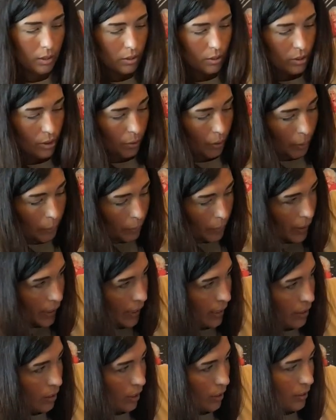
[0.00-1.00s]
So I went
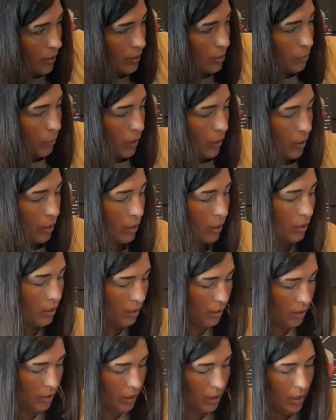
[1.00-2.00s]
ahead and got this one.
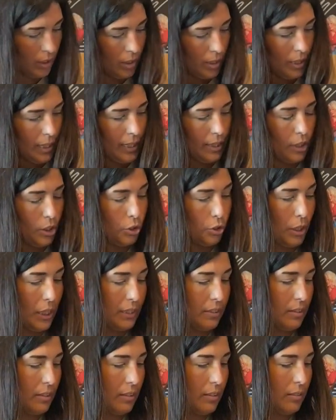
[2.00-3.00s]
And the
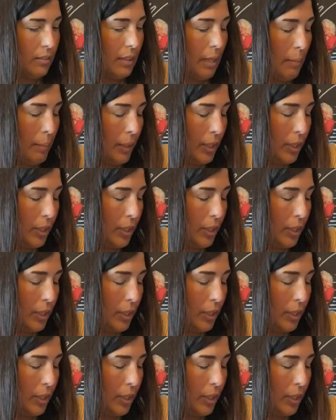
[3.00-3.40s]
dresses at my